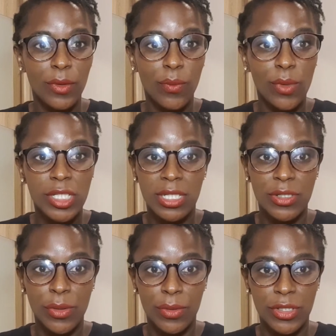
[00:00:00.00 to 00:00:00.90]
what she's
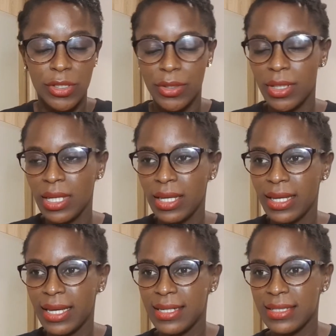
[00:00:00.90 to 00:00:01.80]
told,
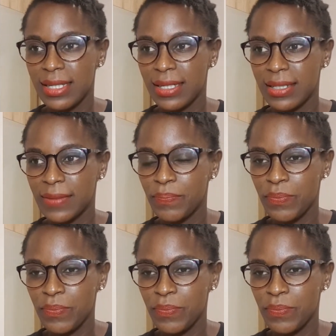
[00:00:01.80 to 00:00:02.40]
and